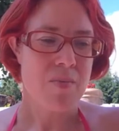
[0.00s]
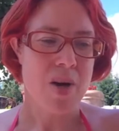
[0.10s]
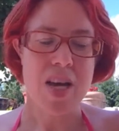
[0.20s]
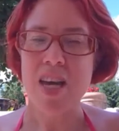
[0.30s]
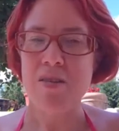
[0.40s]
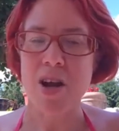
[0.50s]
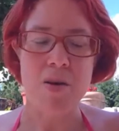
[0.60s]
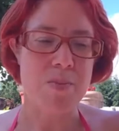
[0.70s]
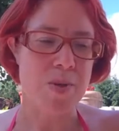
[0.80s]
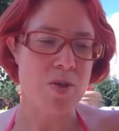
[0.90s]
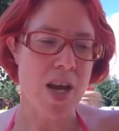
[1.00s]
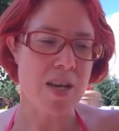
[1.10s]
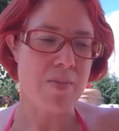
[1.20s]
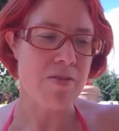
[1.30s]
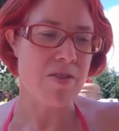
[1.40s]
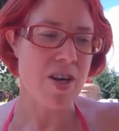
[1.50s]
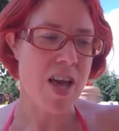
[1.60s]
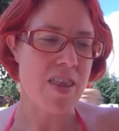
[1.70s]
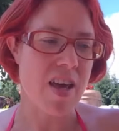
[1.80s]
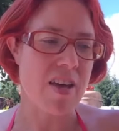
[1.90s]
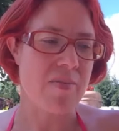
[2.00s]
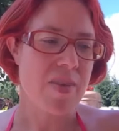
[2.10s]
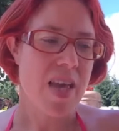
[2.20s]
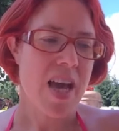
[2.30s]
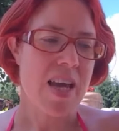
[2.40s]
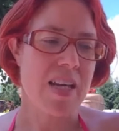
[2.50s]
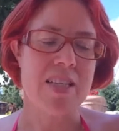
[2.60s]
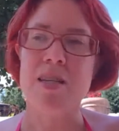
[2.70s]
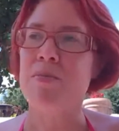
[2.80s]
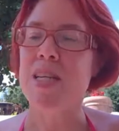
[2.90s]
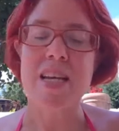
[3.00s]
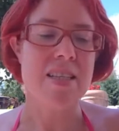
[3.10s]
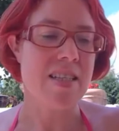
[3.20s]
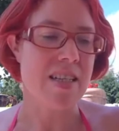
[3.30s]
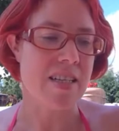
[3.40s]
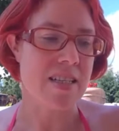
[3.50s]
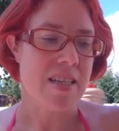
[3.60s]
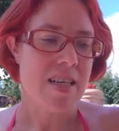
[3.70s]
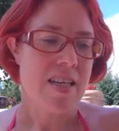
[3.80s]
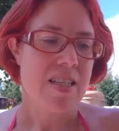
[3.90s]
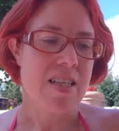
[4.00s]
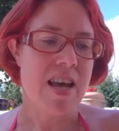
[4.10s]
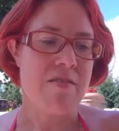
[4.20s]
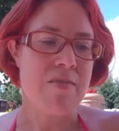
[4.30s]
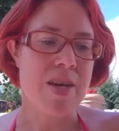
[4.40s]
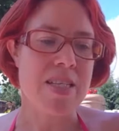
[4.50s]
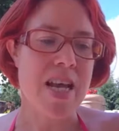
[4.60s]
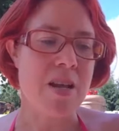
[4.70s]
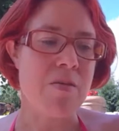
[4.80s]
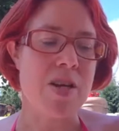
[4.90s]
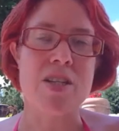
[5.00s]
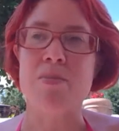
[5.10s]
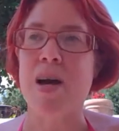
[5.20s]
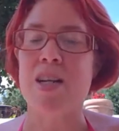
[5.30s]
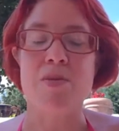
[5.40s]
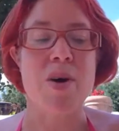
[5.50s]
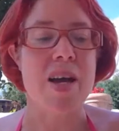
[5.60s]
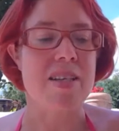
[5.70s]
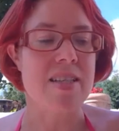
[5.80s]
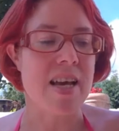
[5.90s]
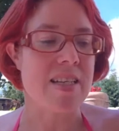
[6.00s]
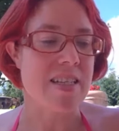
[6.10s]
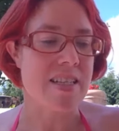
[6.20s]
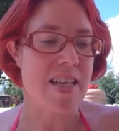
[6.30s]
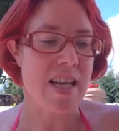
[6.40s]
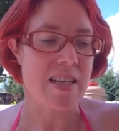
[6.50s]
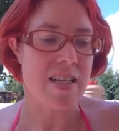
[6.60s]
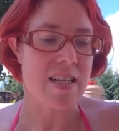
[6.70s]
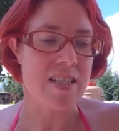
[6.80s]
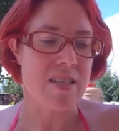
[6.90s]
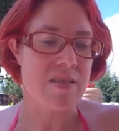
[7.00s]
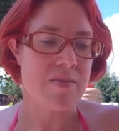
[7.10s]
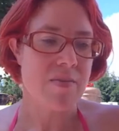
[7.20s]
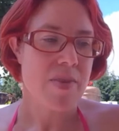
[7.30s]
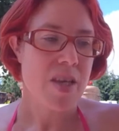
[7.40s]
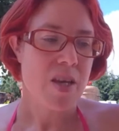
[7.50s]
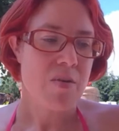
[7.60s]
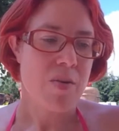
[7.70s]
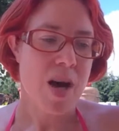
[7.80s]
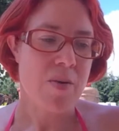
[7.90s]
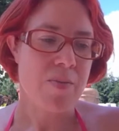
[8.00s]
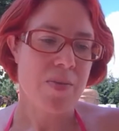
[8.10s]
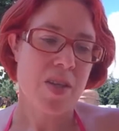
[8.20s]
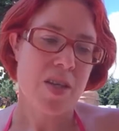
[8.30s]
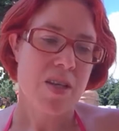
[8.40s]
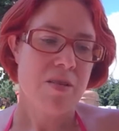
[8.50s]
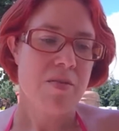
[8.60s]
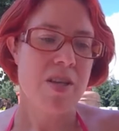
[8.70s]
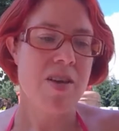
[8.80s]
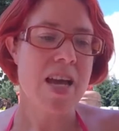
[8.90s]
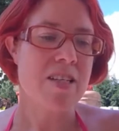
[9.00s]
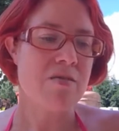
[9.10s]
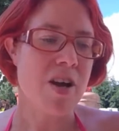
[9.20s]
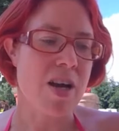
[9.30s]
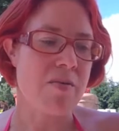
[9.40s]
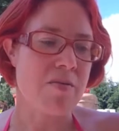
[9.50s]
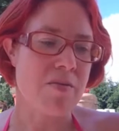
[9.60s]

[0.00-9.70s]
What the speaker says: My hero had betrayed me for another, and I seemed destined to never meet anyone to match my exacting standards. Well, when you get to write